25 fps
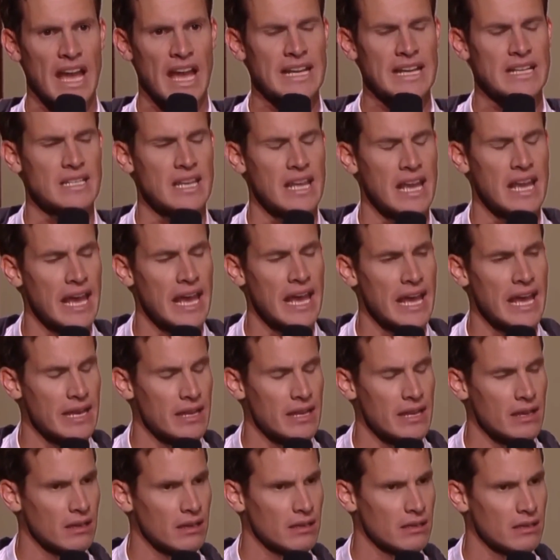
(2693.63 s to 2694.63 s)
I did.
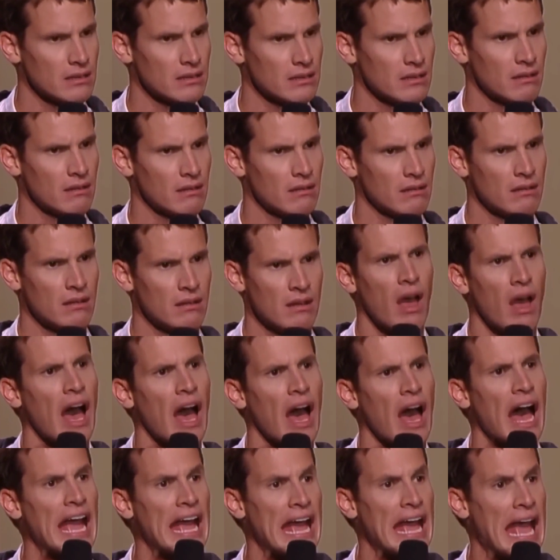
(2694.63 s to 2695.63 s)

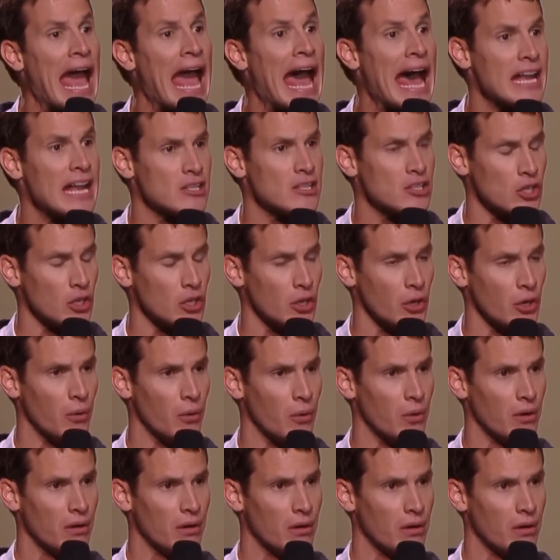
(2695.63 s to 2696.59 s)
I had to.